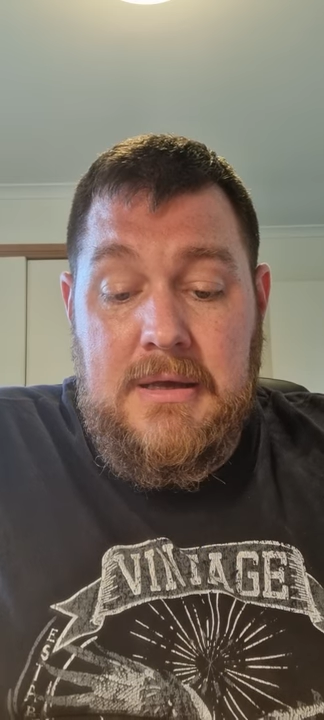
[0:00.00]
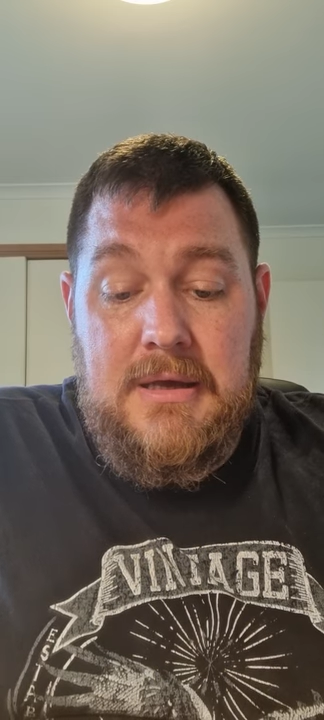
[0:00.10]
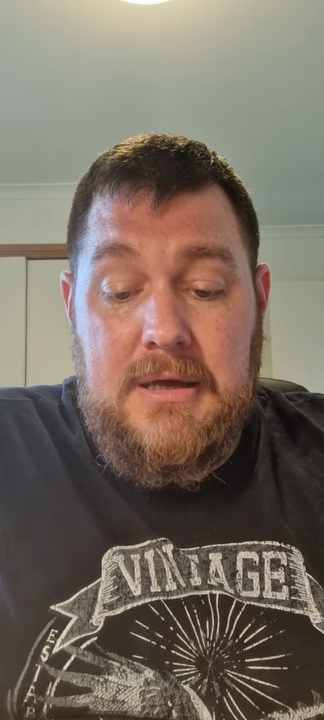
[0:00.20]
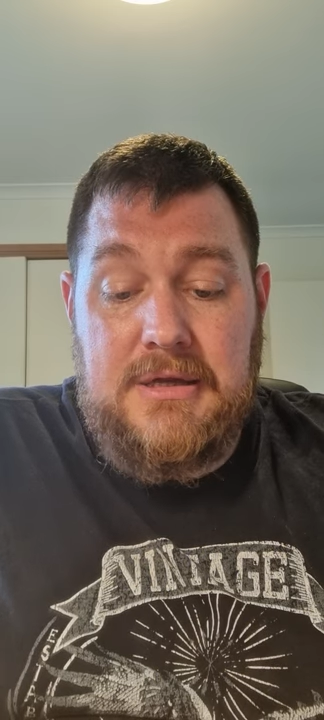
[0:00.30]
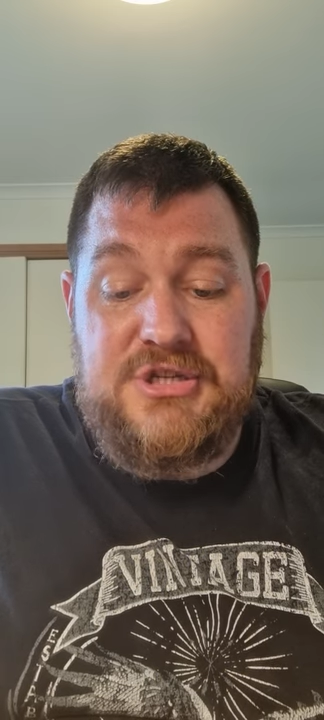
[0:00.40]

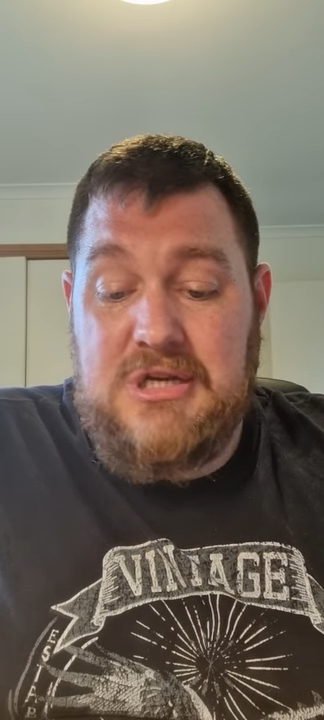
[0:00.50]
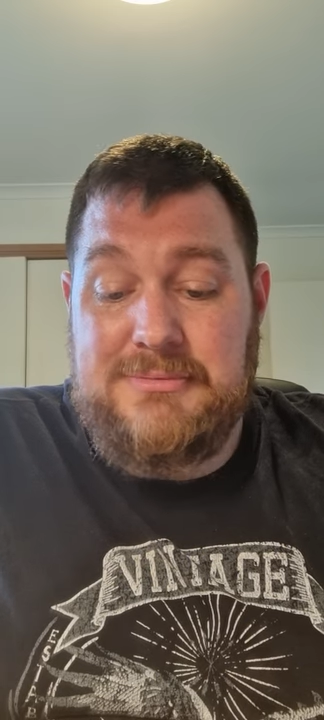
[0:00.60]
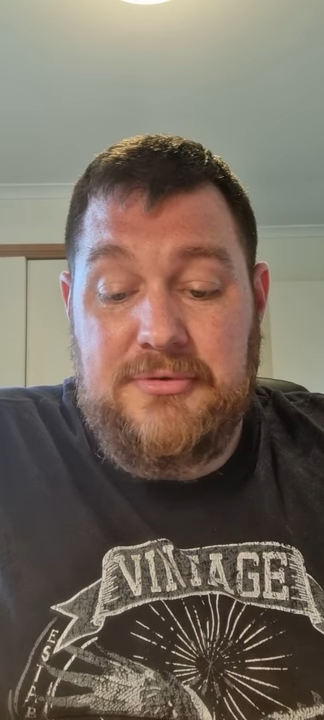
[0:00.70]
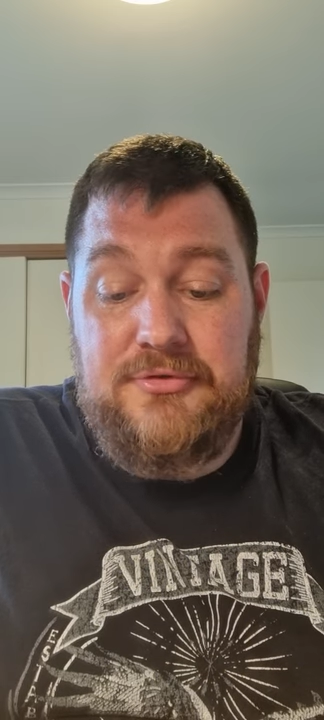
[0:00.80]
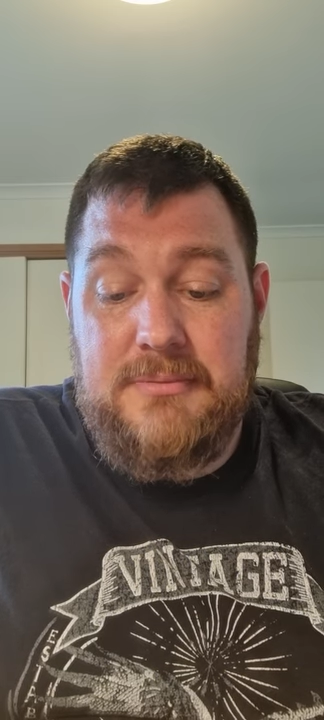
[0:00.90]
Uh,
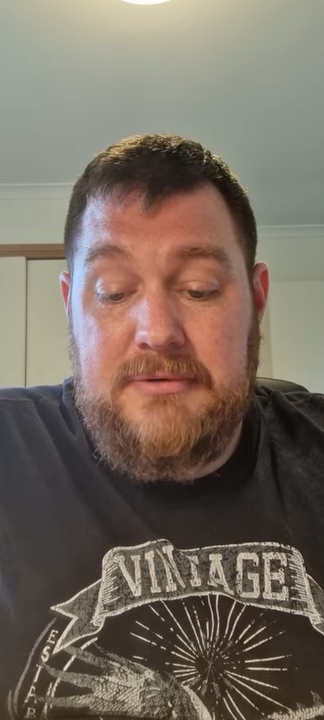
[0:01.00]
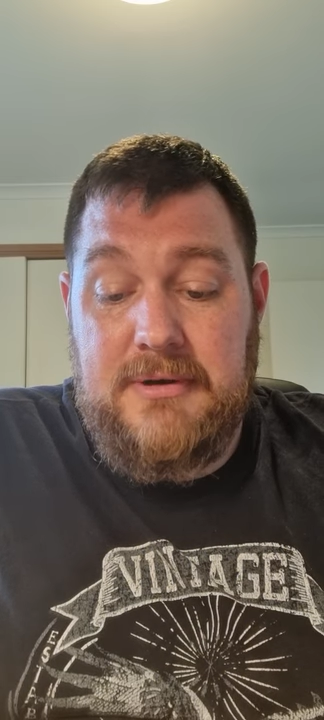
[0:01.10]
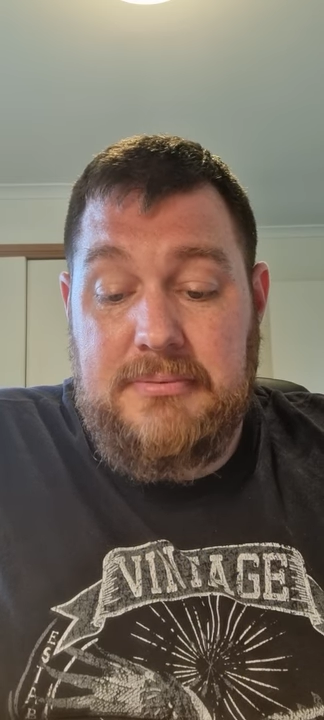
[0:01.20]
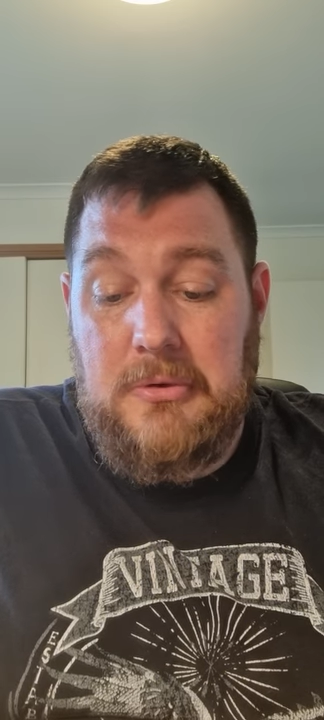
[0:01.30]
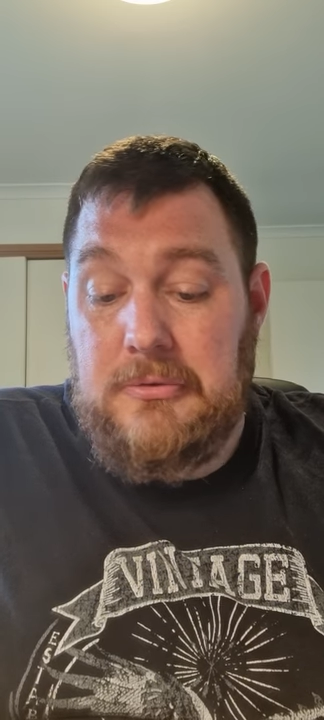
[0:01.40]
changeable drip
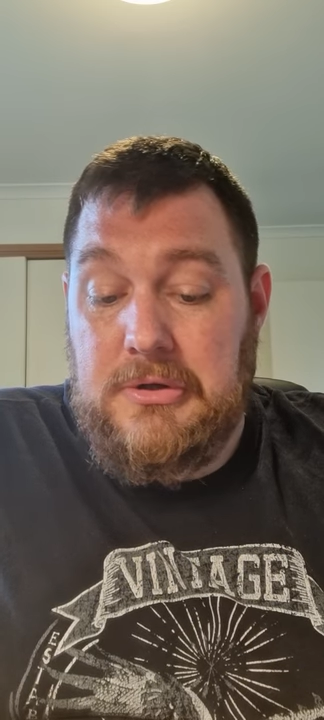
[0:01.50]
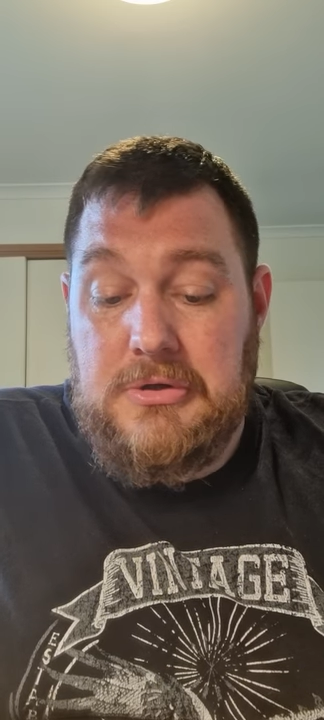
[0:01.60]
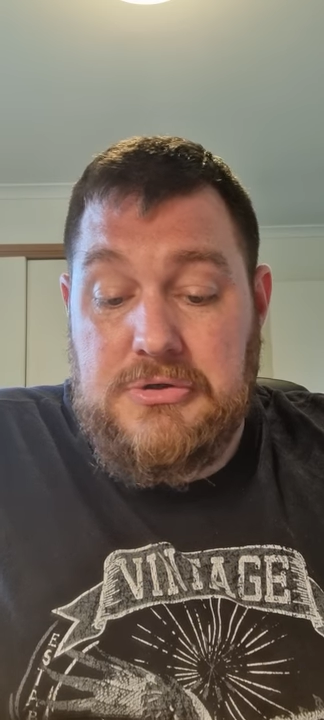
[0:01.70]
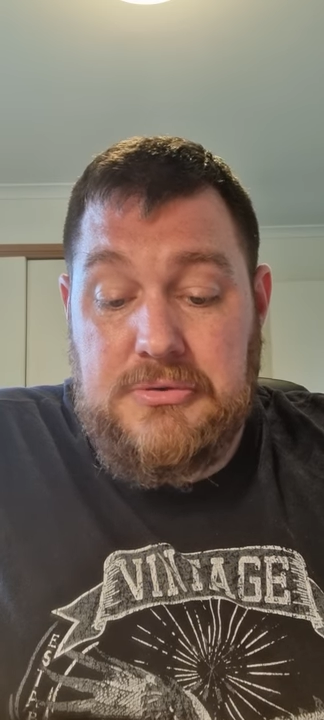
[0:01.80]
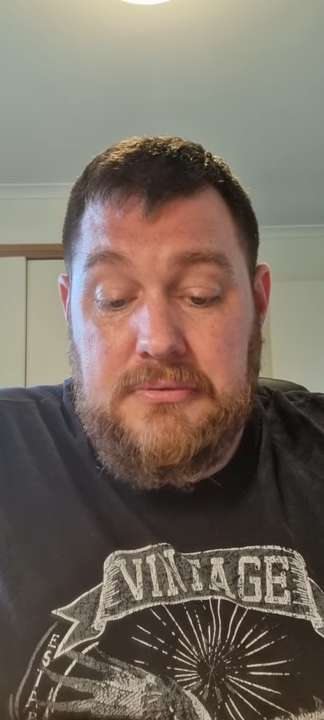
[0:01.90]
tip, all the
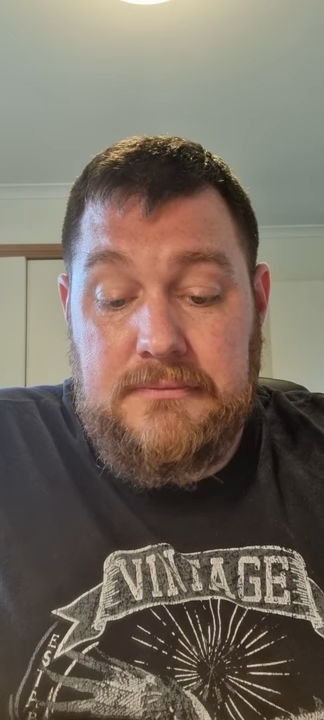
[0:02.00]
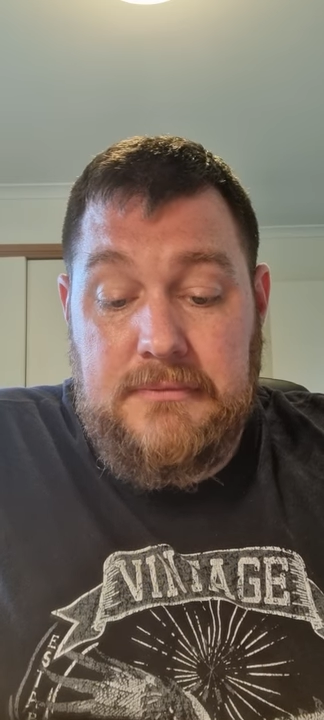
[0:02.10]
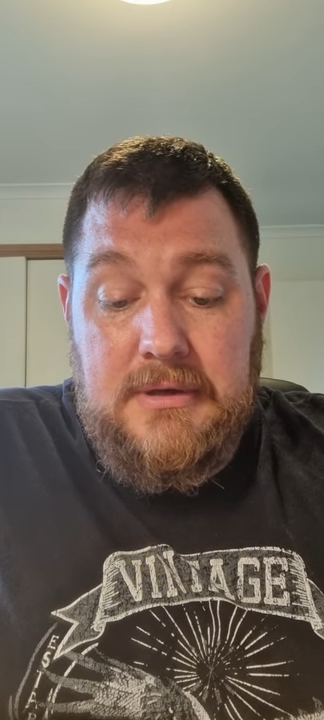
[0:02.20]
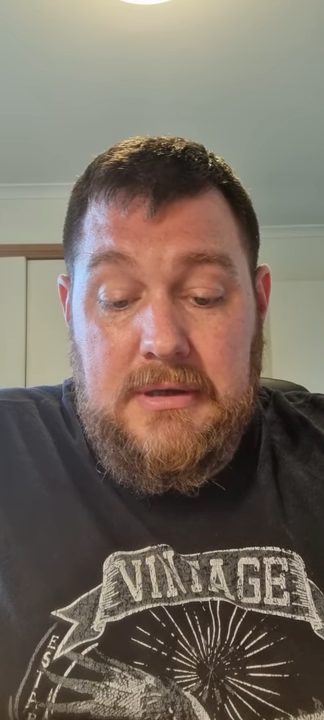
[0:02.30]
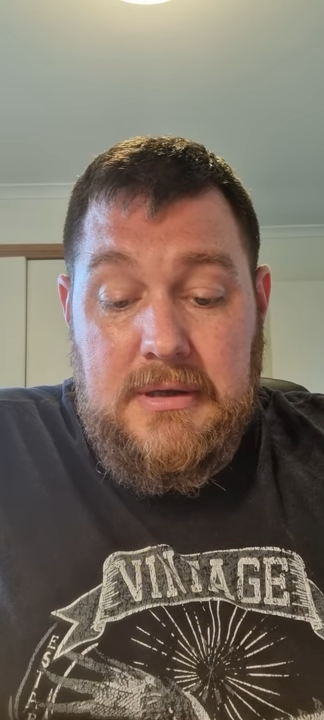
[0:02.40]
usual.
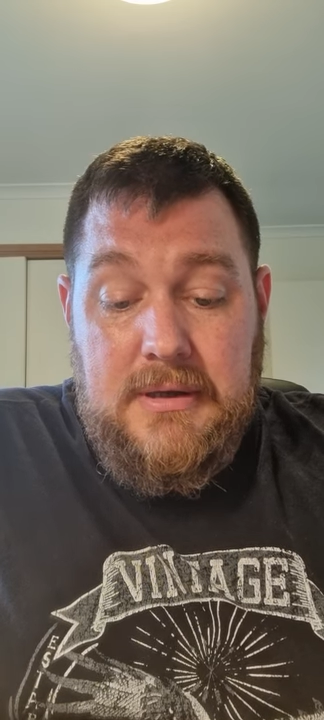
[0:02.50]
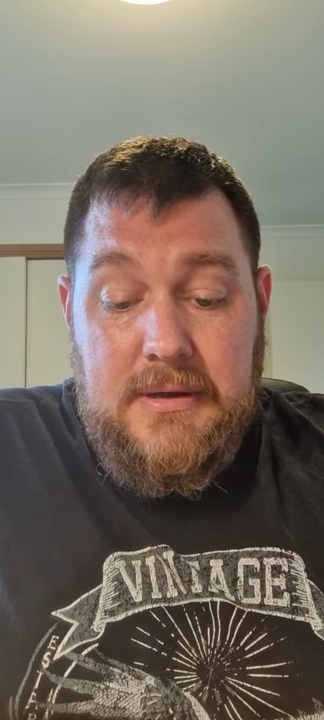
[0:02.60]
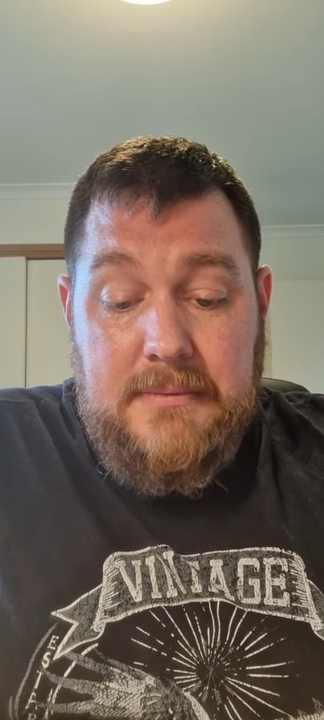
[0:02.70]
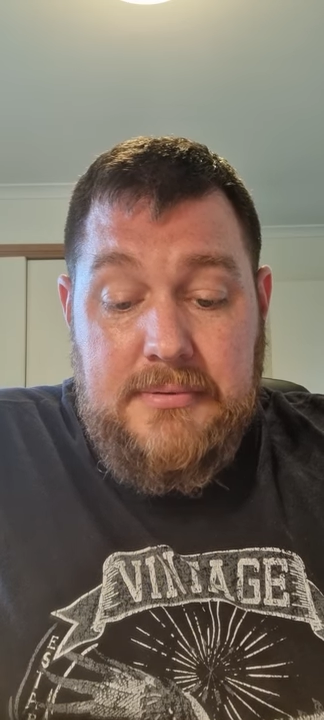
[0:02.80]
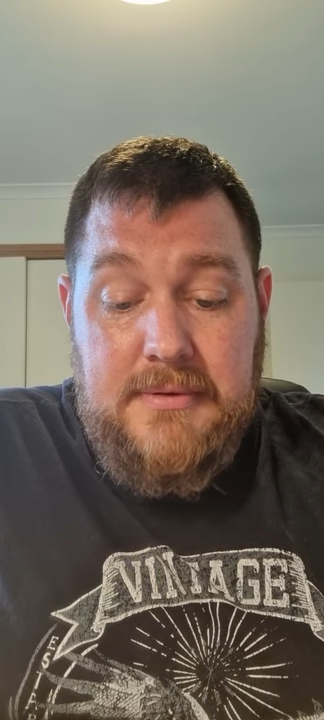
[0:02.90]

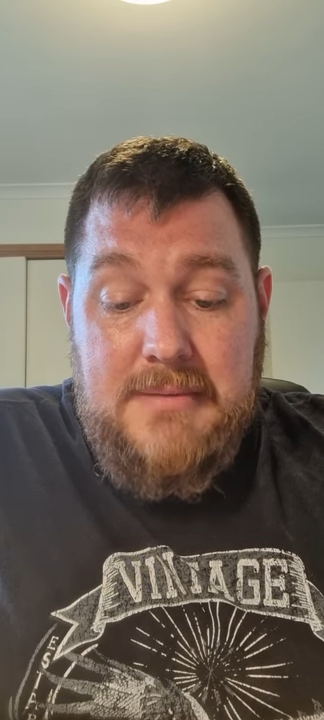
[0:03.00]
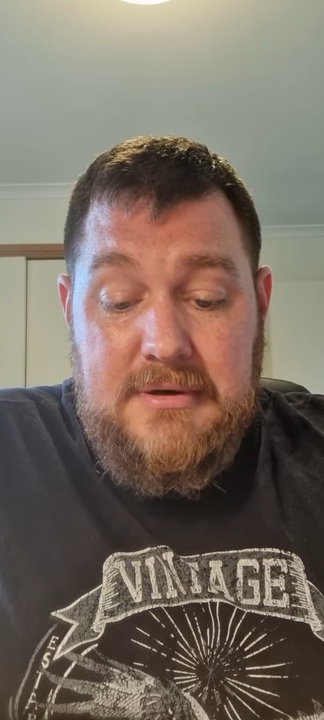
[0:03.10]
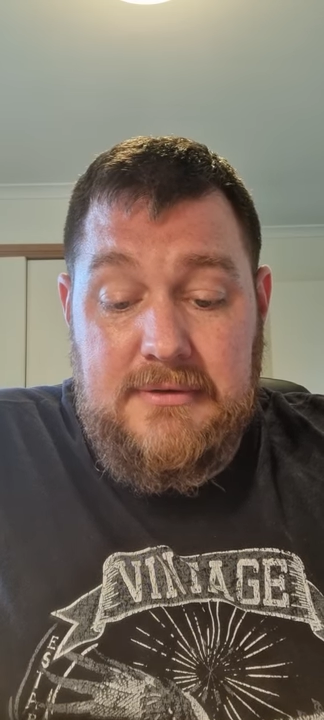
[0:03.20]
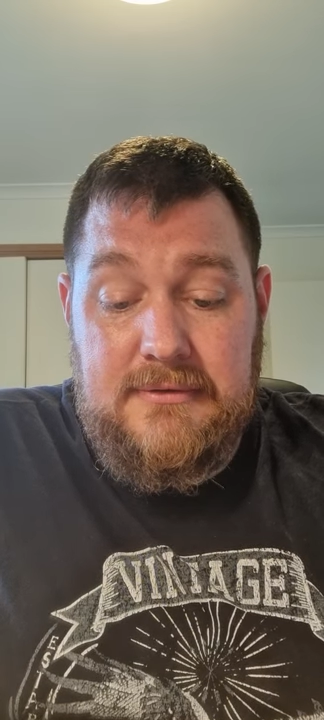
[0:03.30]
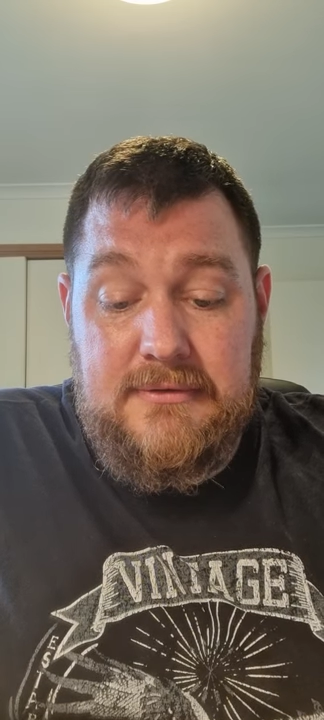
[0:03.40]
Um,
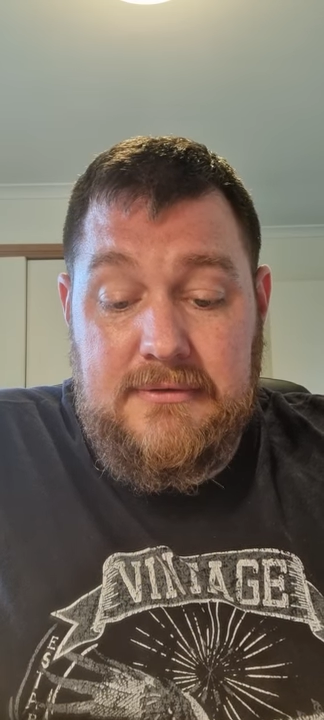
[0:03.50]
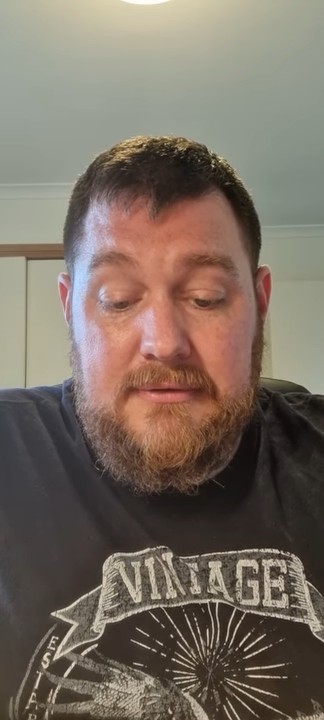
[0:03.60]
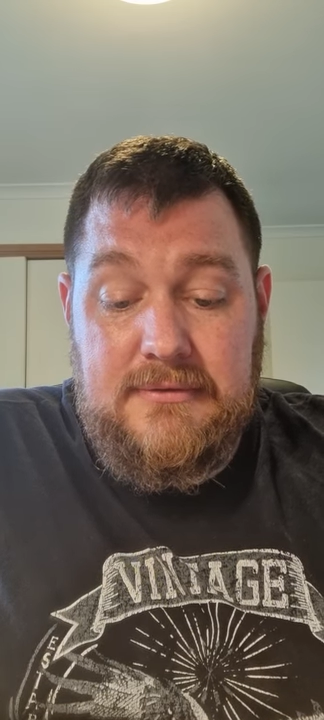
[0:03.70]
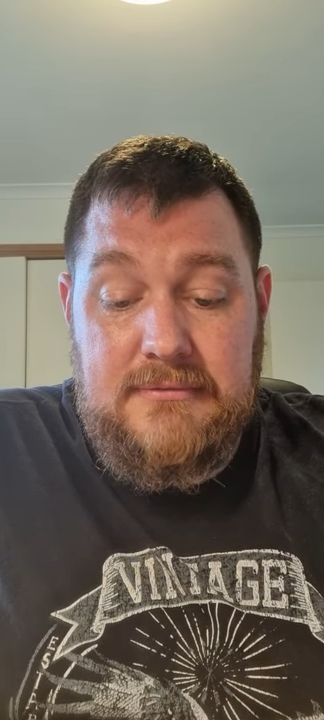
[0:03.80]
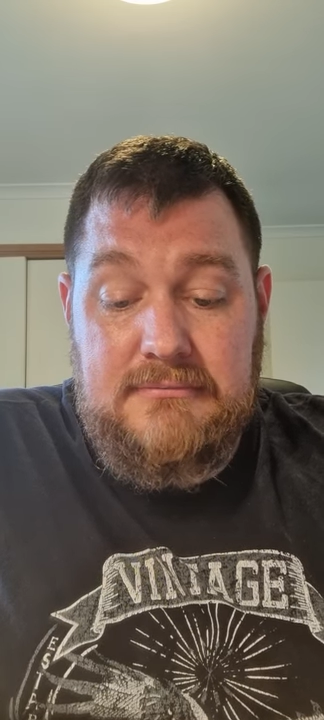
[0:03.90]

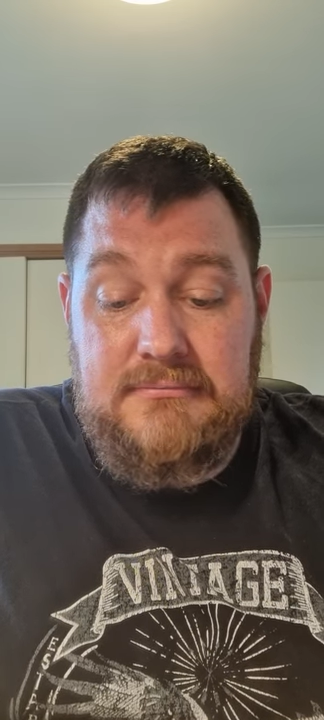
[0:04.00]
parameters,